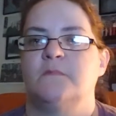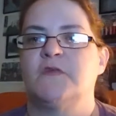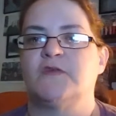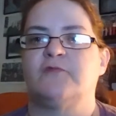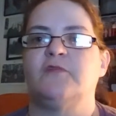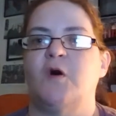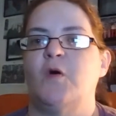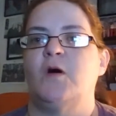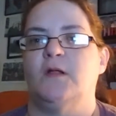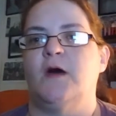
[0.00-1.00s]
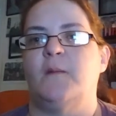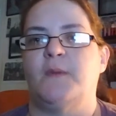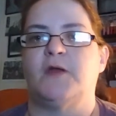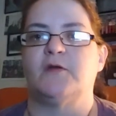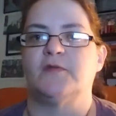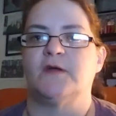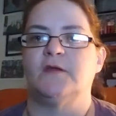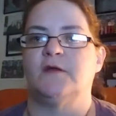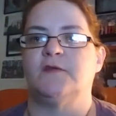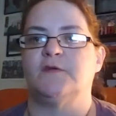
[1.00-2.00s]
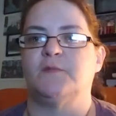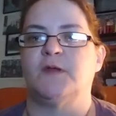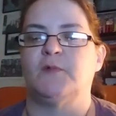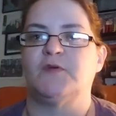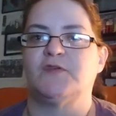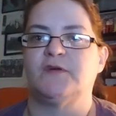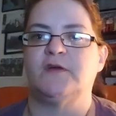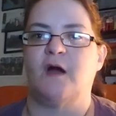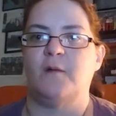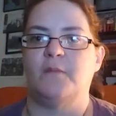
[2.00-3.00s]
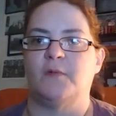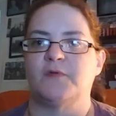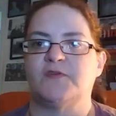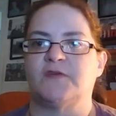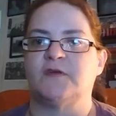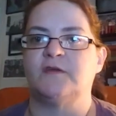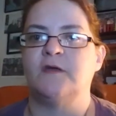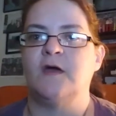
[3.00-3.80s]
just flow a lot better than I did when I originally published it.